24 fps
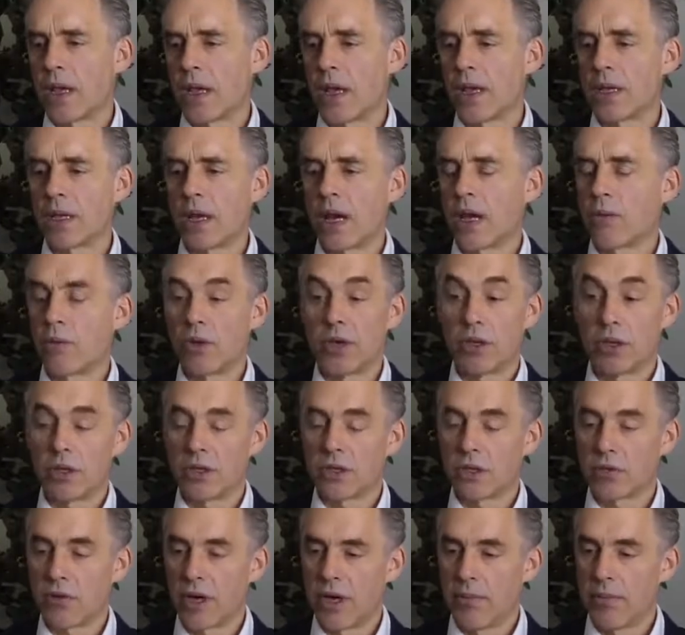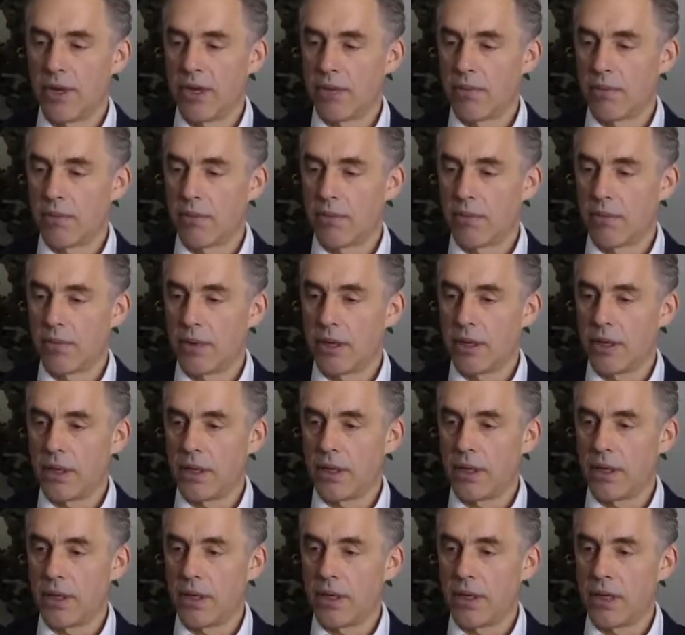and I wouldn't describe him,
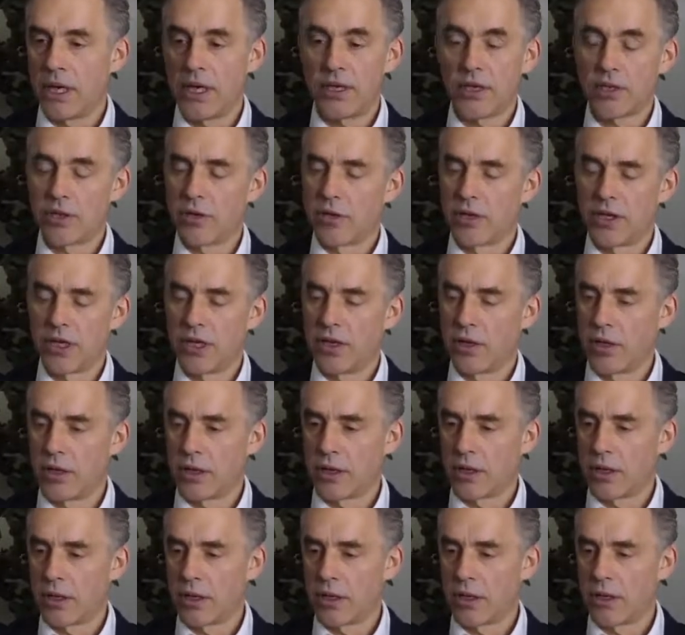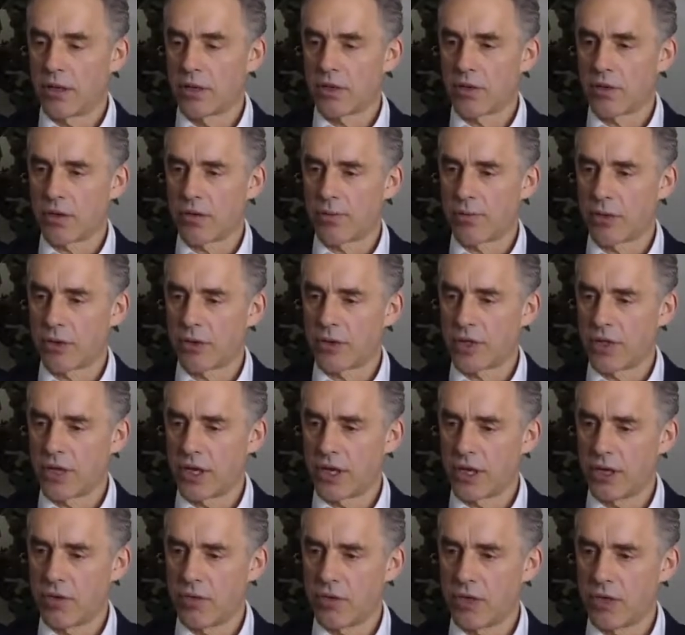he's certainly not the sort of person
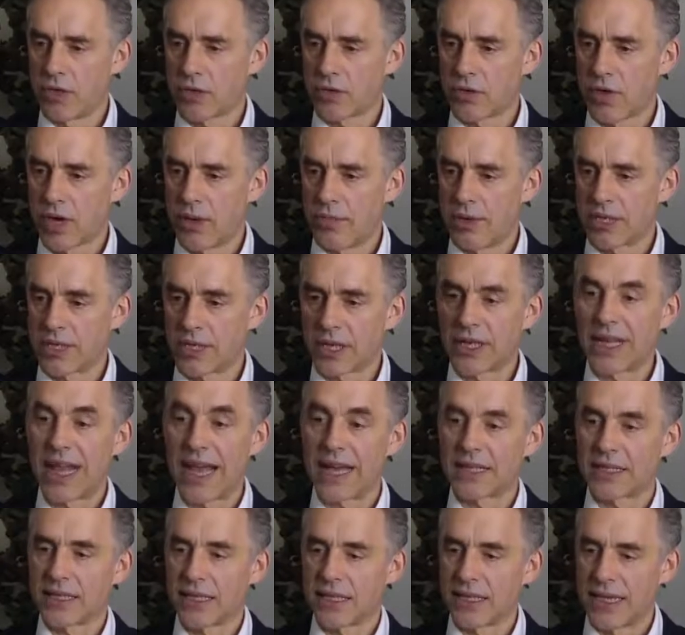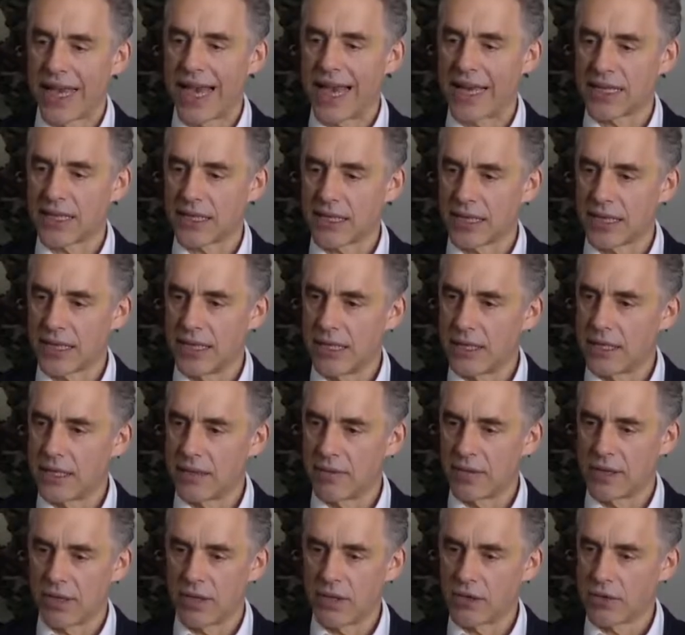that you would describe as a classic Catholic.
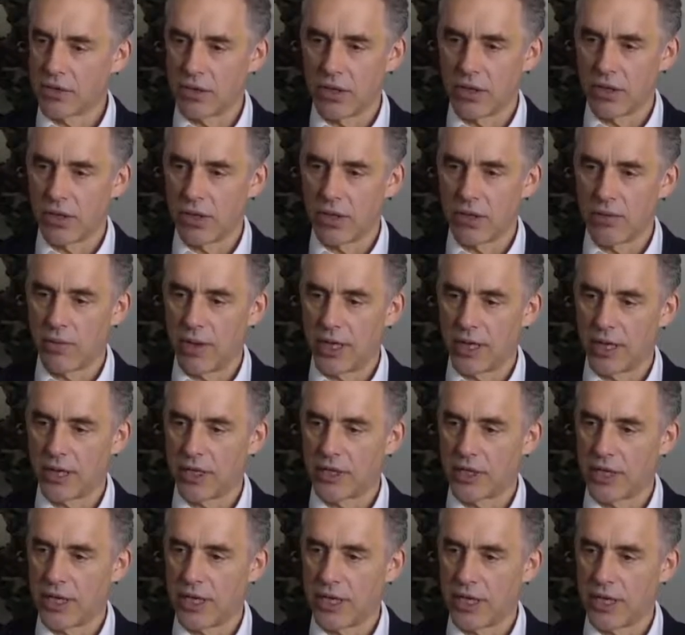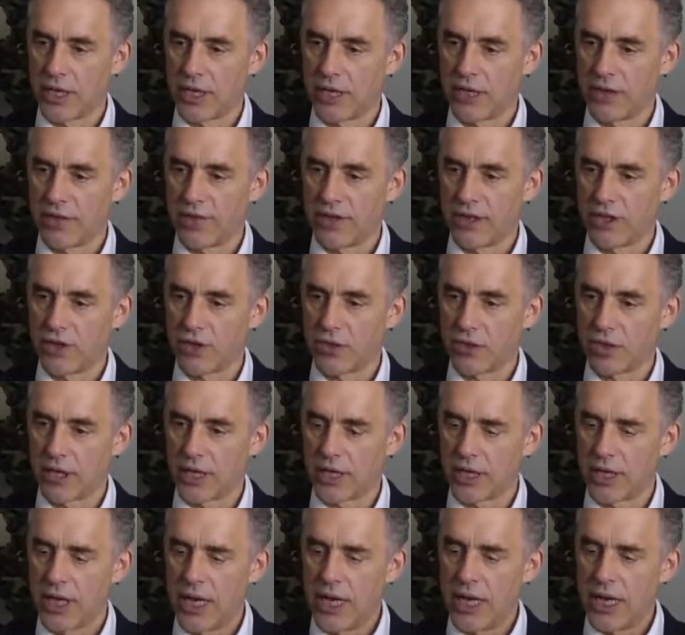He's extraordinarily well-educated individual,
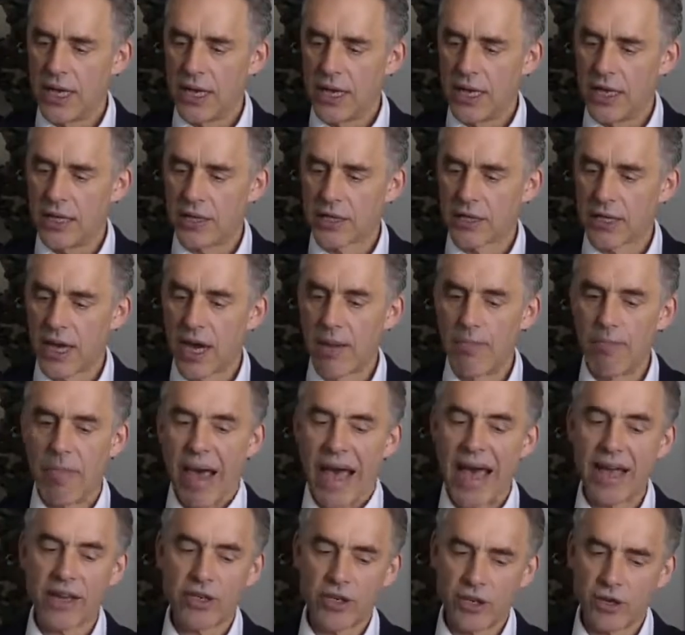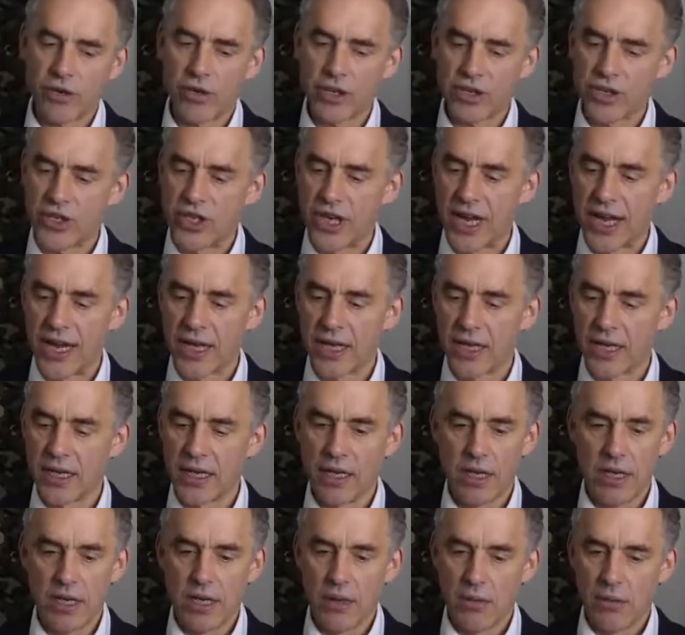and he's come back to
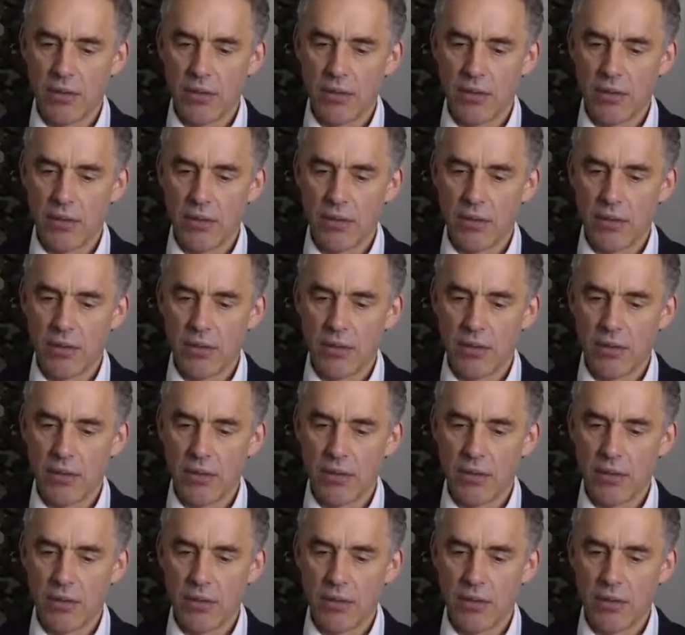Christianity